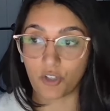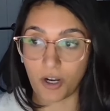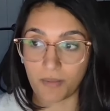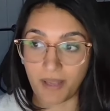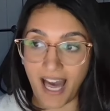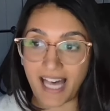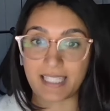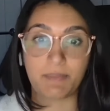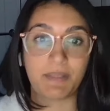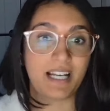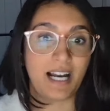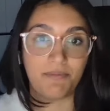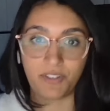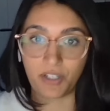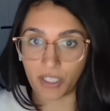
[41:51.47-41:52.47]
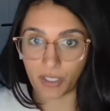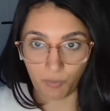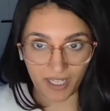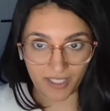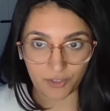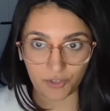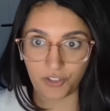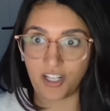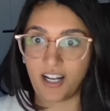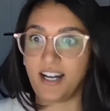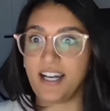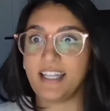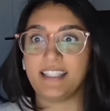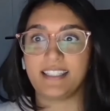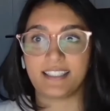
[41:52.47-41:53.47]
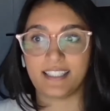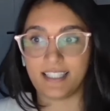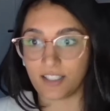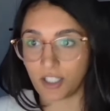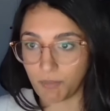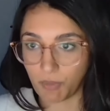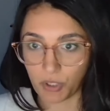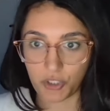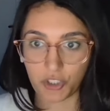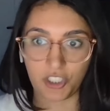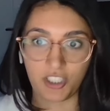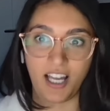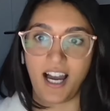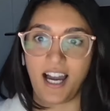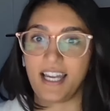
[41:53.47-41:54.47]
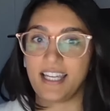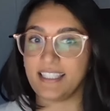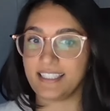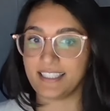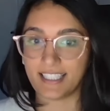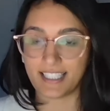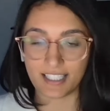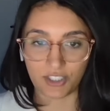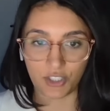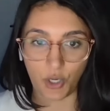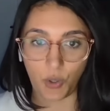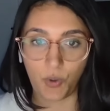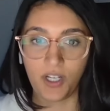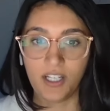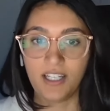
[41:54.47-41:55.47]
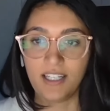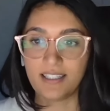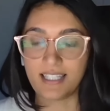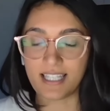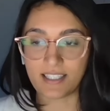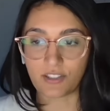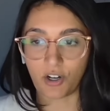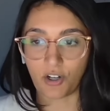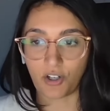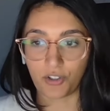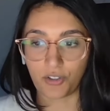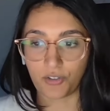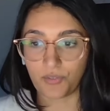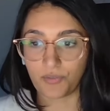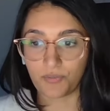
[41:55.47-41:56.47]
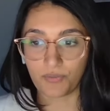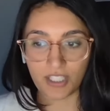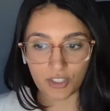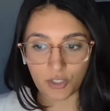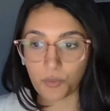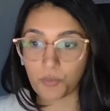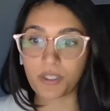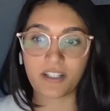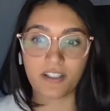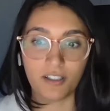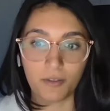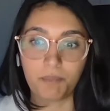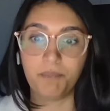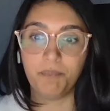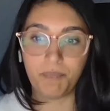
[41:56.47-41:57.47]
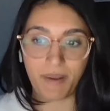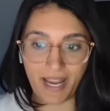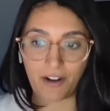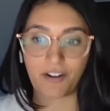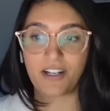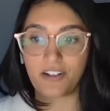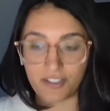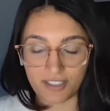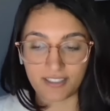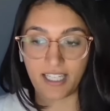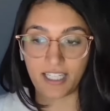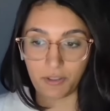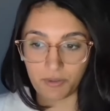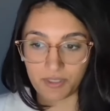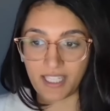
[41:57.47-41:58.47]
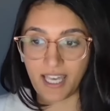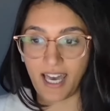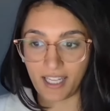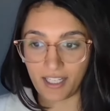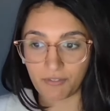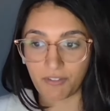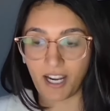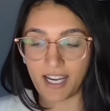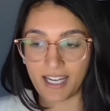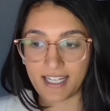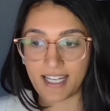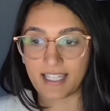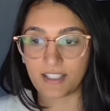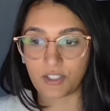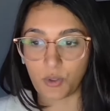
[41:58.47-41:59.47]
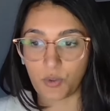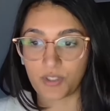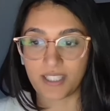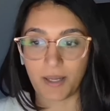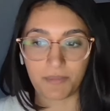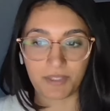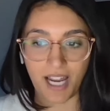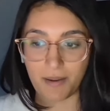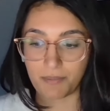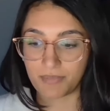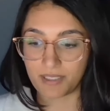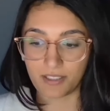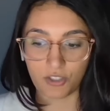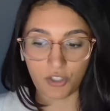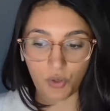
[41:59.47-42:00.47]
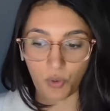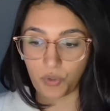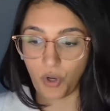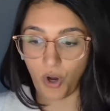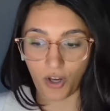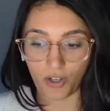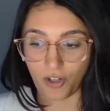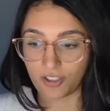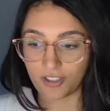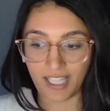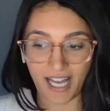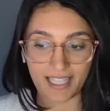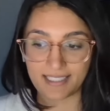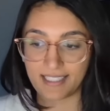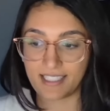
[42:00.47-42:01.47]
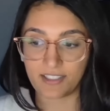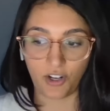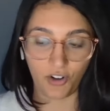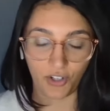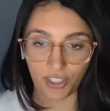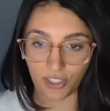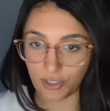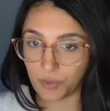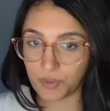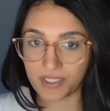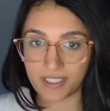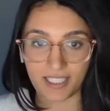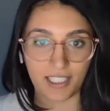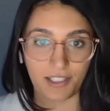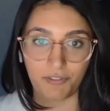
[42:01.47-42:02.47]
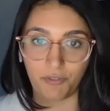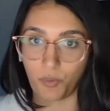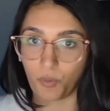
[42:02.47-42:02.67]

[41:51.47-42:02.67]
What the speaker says: turn has become very westernized and commercialized. And so these are real barriers, like you said, right? And so sometimes, not all classes are inclusive